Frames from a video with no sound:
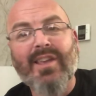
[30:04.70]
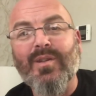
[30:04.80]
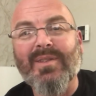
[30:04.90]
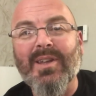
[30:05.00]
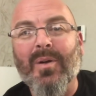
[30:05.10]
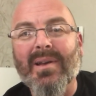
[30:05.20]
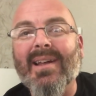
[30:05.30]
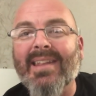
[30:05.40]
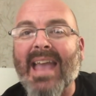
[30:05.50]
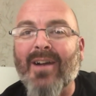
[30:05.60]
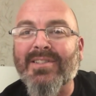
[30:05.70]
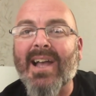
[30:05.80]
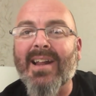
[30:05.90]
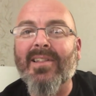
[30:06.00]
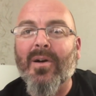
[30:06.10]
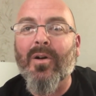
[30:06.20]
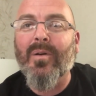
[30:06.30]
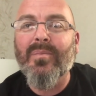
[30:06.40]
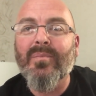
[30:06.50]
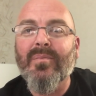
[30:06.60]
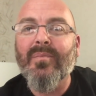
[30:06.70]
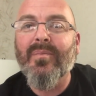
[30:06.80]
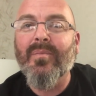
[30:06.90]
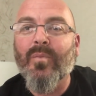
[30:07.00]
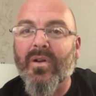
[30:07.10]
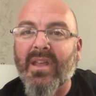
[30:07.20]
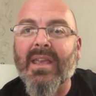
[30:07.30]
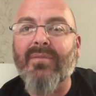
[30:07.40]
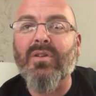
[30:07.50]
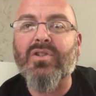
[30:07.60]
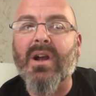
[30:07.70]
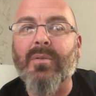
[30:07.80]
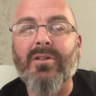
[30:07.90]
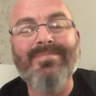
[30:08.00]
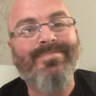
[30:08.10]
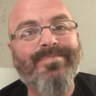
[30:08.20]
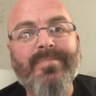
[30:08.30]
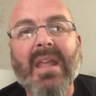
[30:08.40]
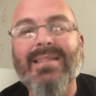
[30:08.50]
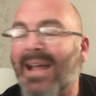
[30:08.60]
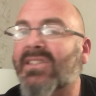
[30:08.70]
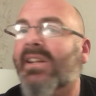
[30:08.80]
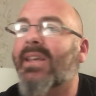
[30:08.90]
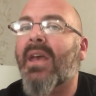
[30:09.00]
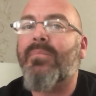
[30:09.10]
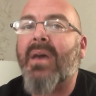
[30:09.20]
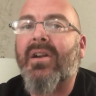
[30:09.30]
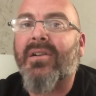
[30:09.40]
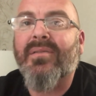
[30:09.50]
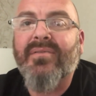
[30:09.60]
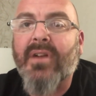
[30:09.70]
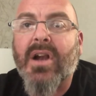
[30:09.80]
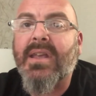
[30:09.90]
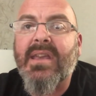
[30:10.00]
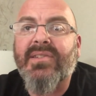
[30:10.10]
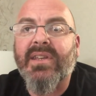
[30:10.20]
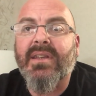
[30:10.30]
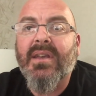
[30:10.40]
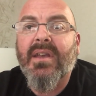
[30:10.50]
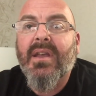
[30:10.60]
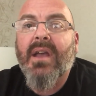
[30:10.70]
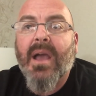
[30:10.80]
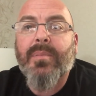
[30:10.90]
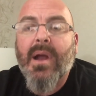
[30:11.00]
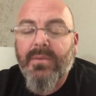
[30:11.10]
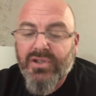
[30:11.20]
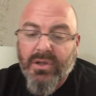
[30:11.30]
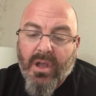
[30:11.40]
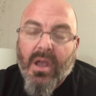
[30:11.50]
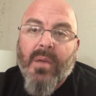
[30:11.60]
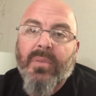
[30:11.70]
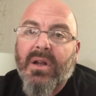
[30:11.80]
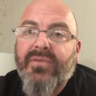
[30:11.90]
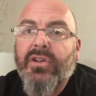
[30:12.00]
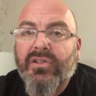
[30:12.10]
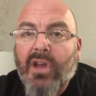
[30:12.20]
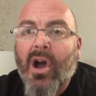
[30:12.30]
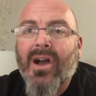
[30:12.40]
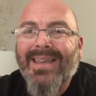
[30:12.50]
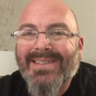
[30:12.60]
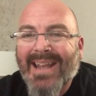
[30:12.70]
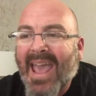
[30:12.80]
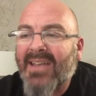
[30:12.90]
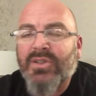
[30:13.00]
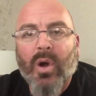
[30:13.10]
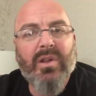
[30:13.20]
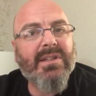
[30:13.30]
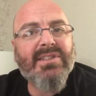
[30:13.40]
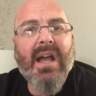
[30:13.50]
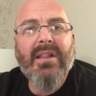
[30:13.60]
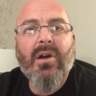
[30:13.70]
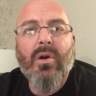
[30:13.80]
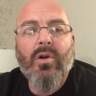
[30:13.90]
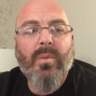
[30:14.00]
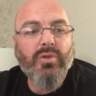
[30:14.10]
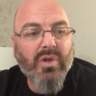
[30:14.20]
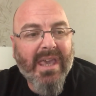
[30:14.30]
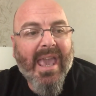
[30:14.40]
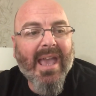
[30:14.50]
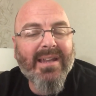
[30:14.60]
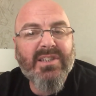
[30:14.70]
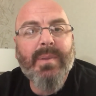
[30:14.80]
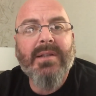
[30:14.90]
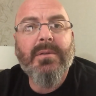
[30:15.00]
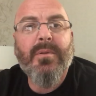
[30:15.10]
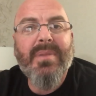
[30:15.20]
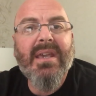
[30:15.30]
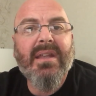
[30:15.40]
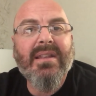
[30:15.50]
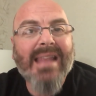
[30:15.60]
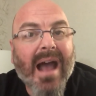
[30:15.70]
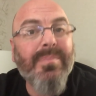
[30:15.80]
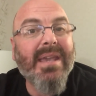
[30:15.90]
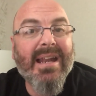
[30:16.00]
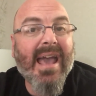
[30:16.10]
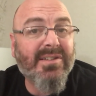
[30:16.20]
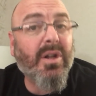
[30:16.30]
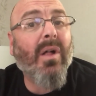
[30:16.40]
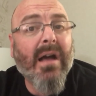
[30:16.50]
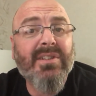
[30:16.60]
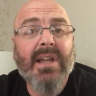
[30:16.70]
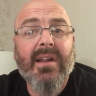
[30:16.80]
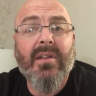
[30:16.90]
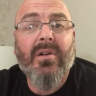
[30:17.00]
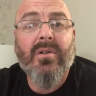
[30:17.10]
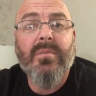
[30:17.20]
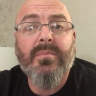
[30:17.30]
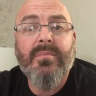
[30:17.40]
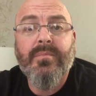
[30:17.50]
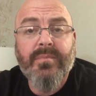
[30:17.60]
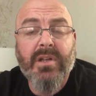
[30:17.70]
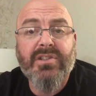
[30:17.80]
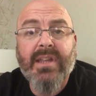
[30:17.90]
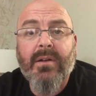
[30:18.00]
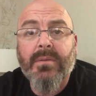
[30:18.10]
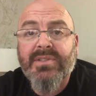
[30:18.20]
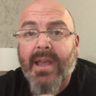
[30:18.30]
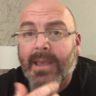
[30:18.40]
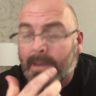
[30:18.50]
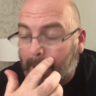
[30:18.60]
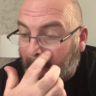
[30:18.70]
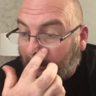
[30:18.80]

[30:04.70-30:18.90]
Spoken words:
that you deal with on the outside of the home where they give you trouble, that's going to get better very easy. I promise you. But if your dog is an asshole inside the home, you can't expect him to be not be an asshole outside of the home. You understand what I'm saying?